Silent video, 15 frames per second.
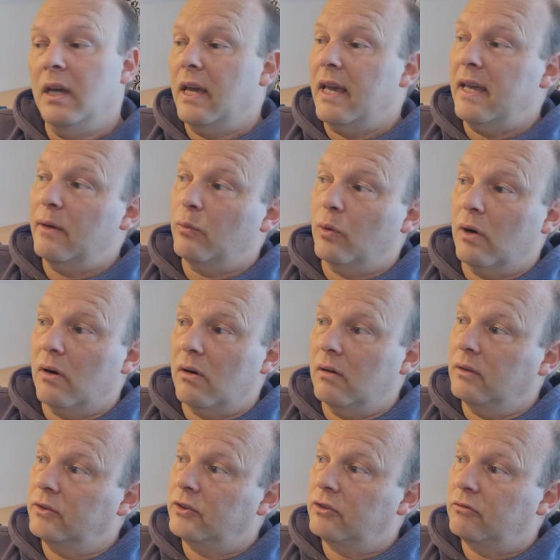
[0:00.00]
It
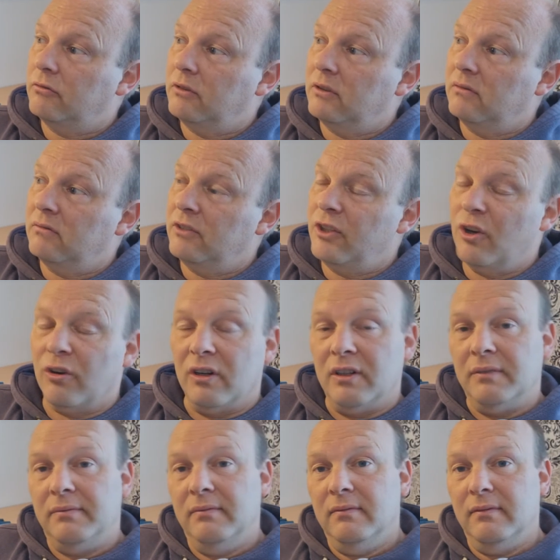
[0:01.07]
was not a
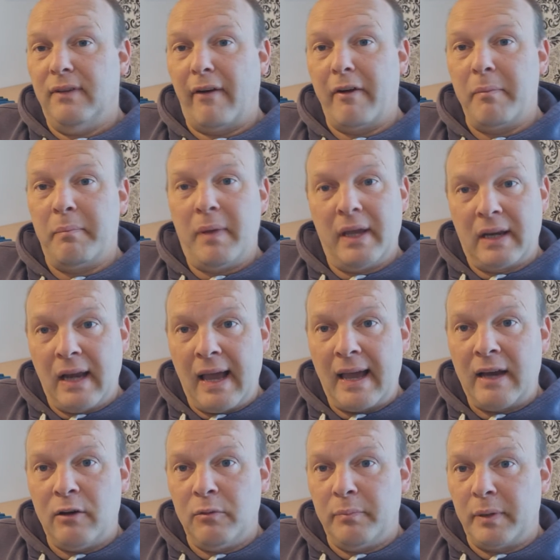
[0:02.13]
very big
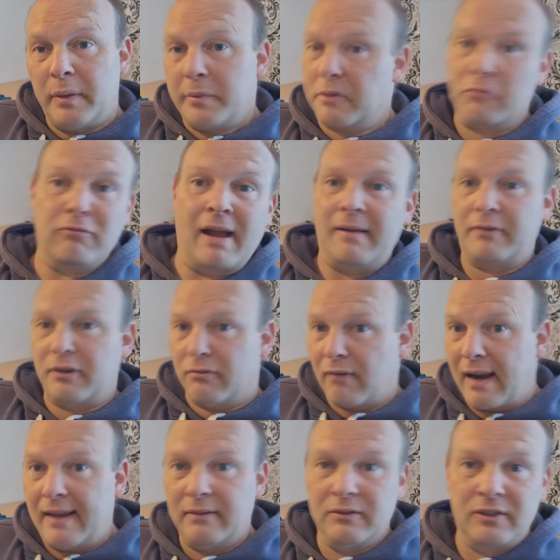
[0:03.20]
layout, but it was a round and
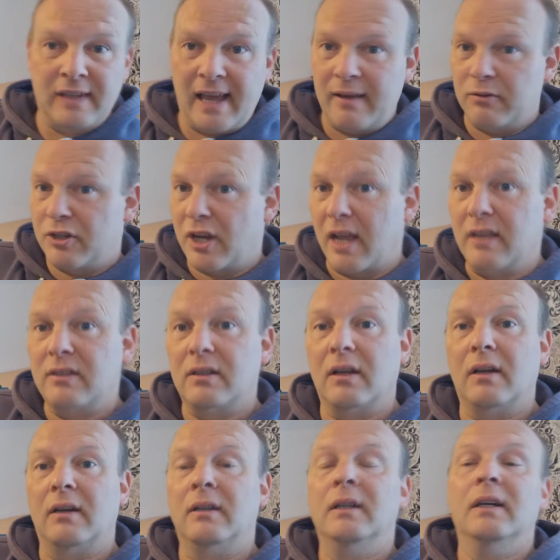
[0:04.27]
round tail
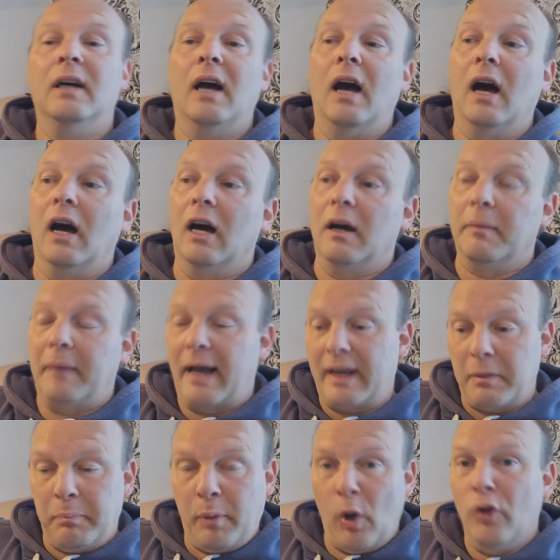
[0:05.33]
chaser, had
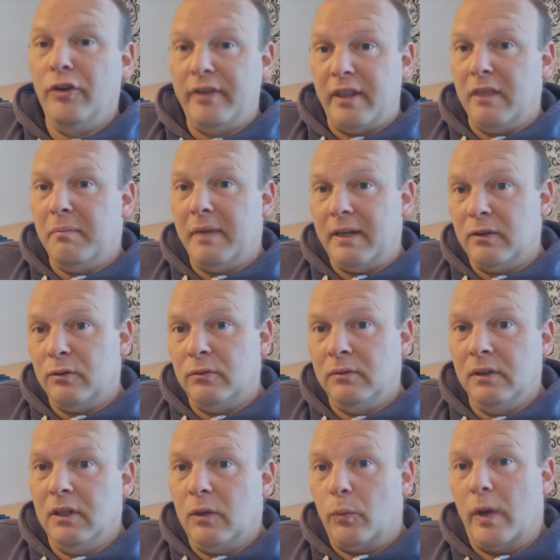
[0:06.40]
a pond in the middle
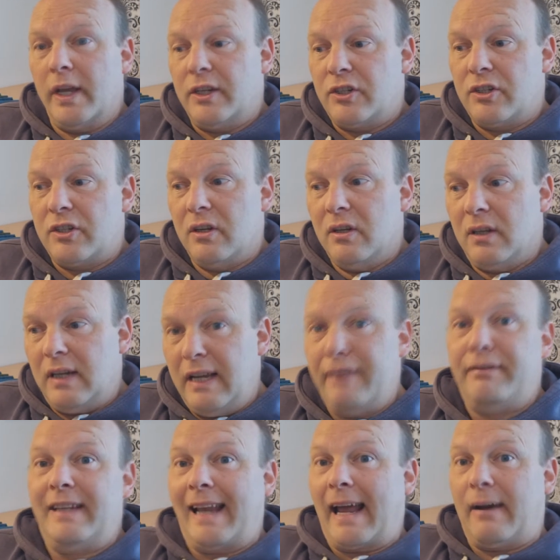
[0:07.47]
which
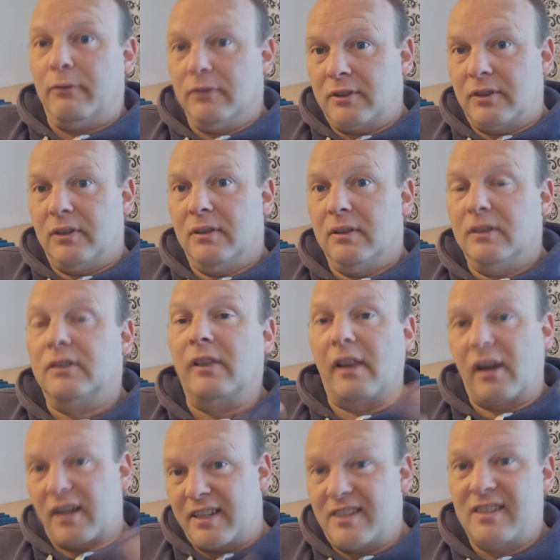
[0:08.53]
lifted out so that
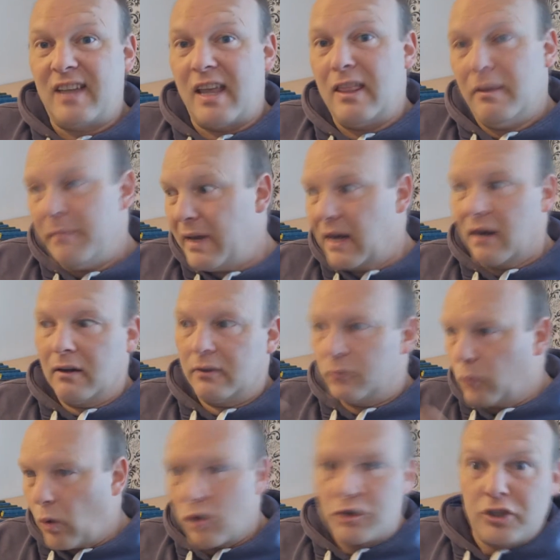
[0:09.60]
I could sit in the middle and
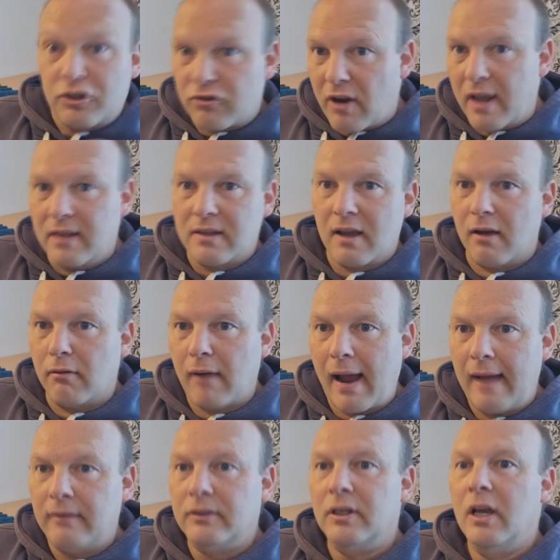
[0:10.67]
watch the trains go
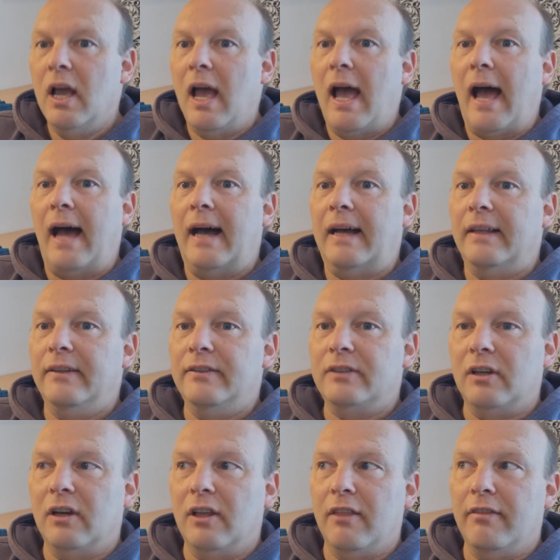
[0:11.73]
round. And
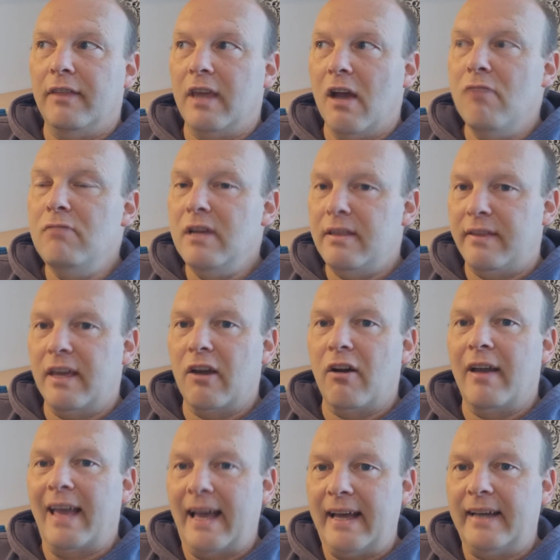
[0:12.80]
the only thing
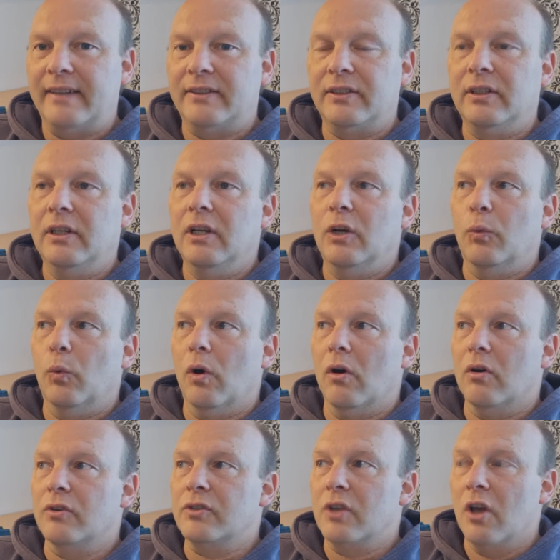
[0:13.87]
I had
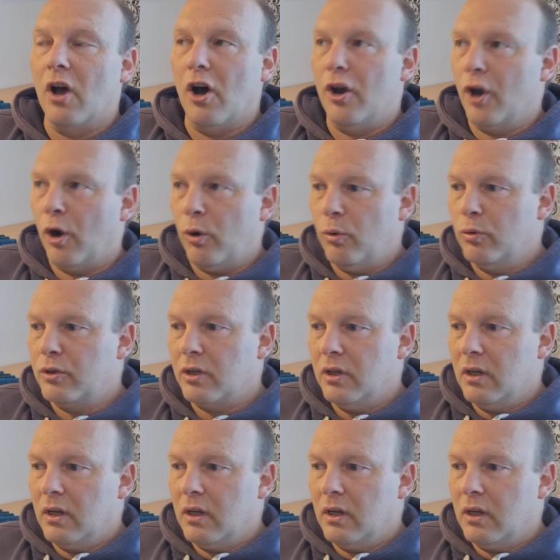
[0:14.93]
was an old